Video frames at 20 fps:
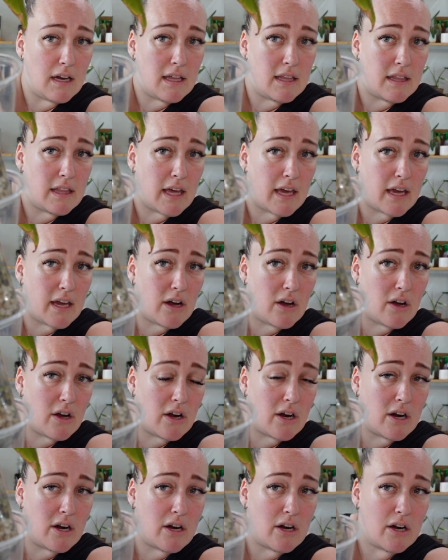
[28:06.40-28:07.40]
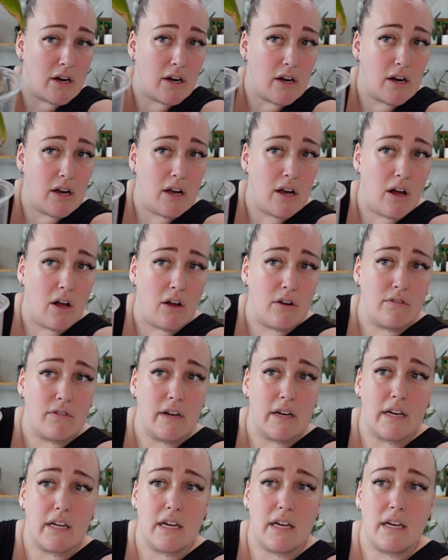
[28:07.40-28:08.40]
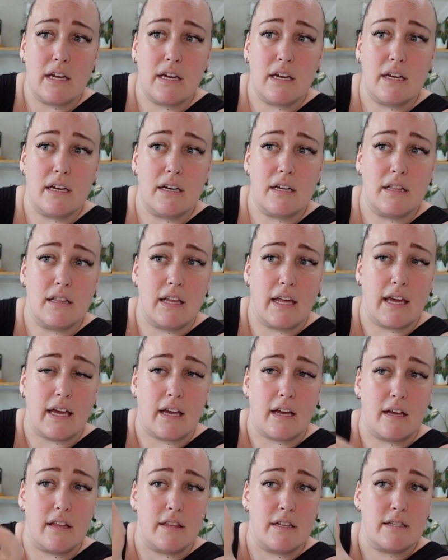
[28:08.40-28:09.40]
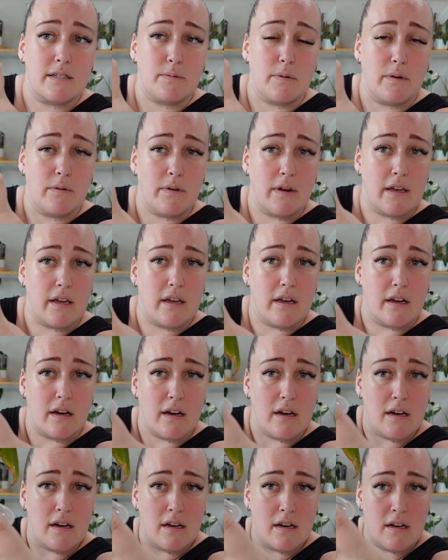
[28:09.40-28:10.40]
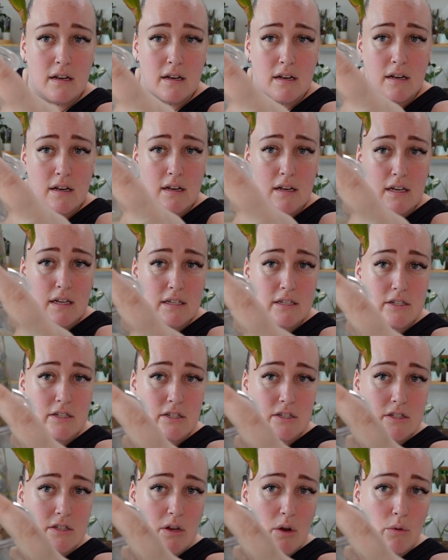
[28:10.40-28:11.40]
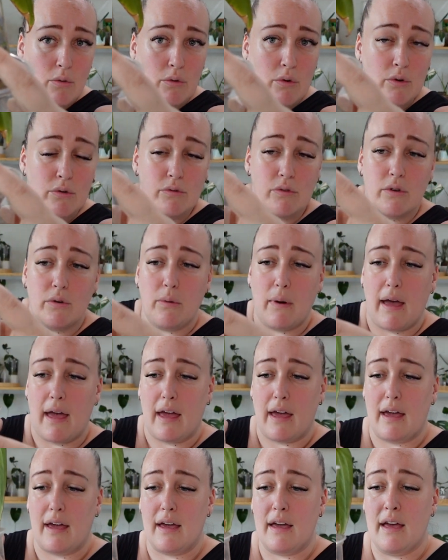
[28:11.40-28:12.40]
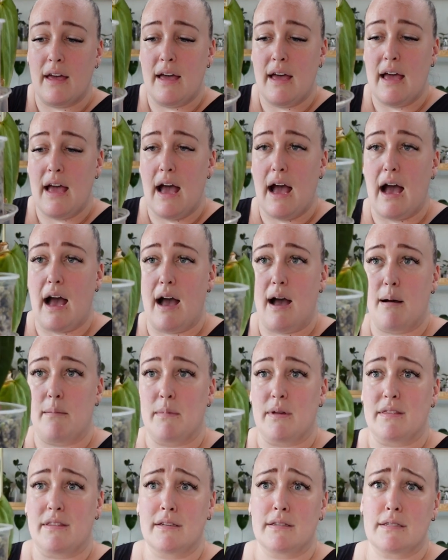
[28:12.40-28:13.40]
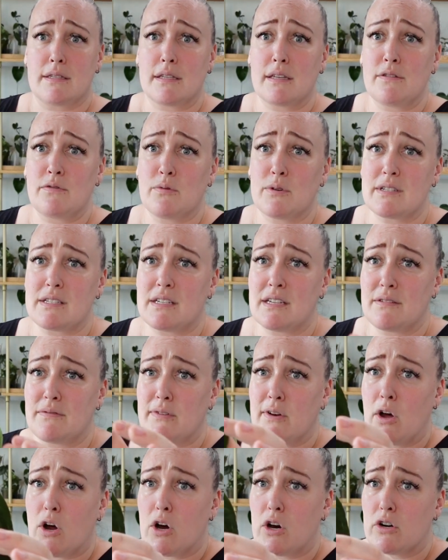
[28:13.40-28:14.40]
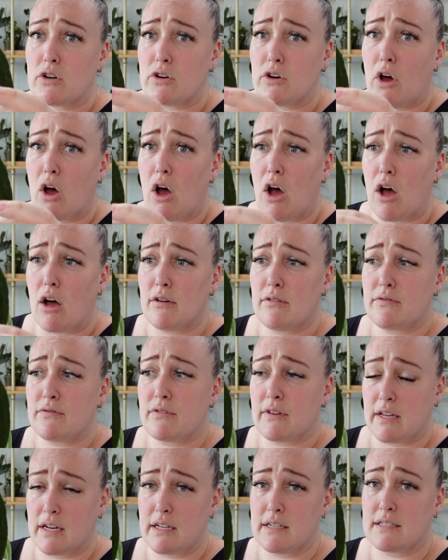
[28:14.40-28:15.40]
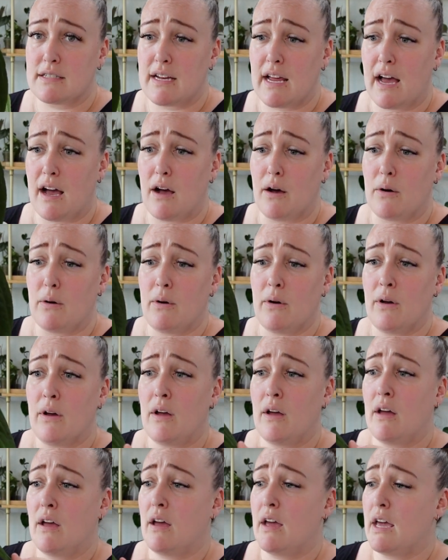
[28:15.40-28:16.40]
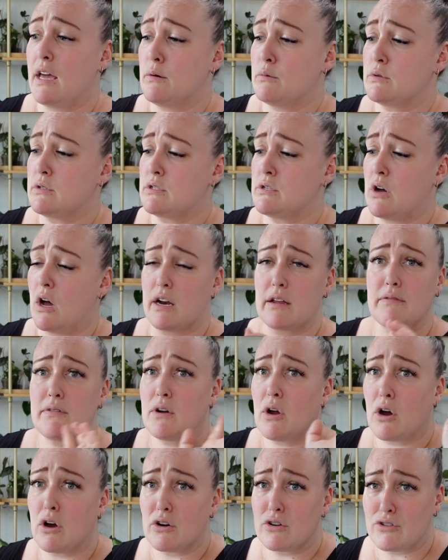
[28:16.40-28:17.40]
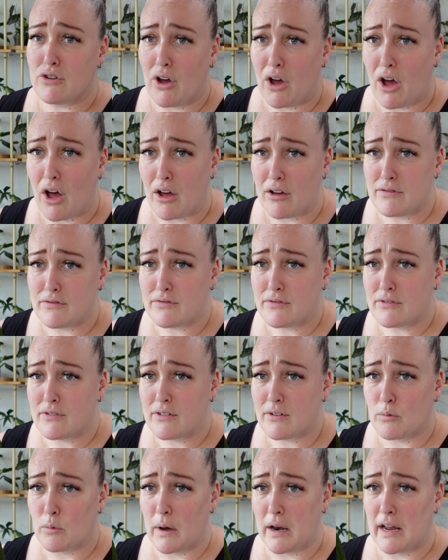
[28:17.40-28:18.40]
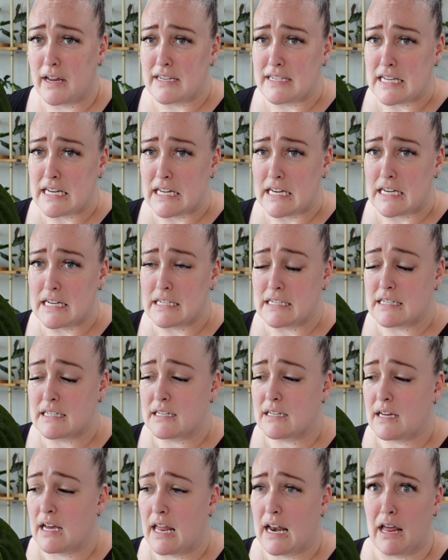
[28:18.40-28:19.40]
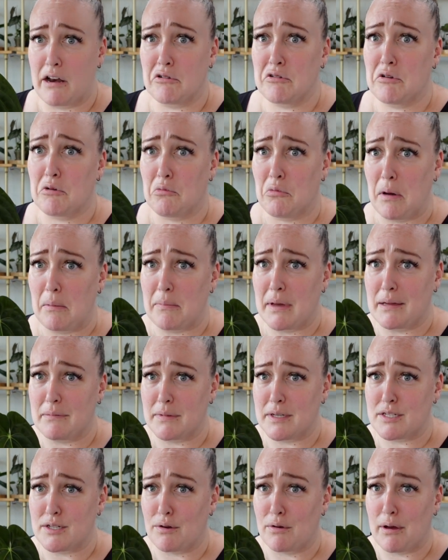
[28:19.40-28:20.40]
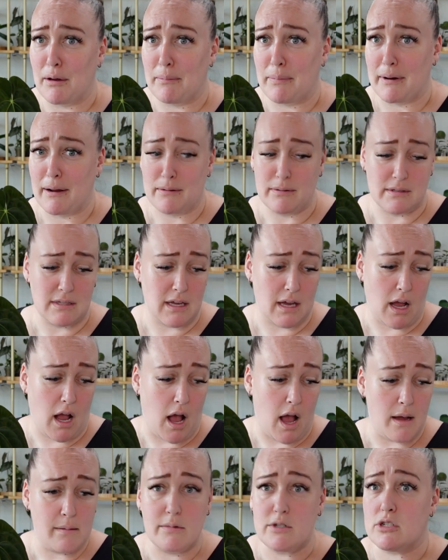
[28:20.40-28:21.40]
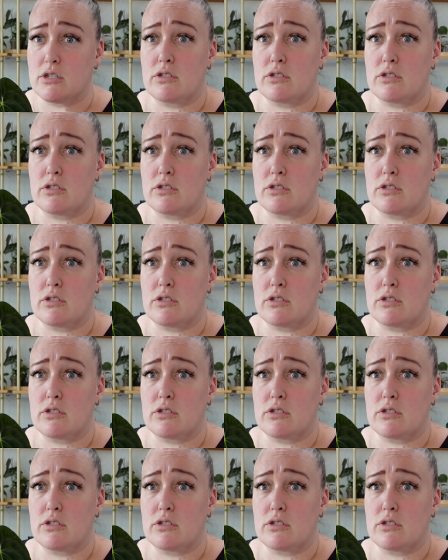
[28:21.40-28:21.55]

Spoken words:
They are already, like this one right here is just rooting away. This leaf wasn't even hardened off. It is now. It was not even hardened off when I did it. And I don't know what made me do it, but I was like, I'm